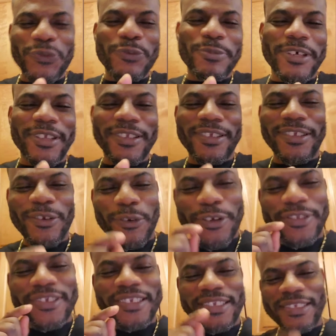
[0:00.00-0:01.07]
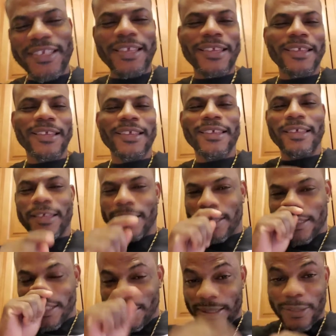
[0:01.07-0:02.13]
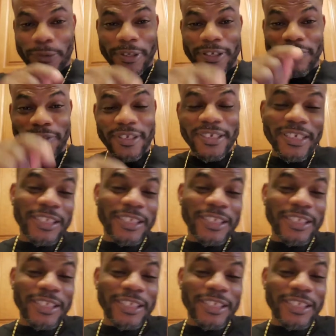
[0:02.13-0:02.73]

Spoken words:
man. You're going to see the thing when it's finished.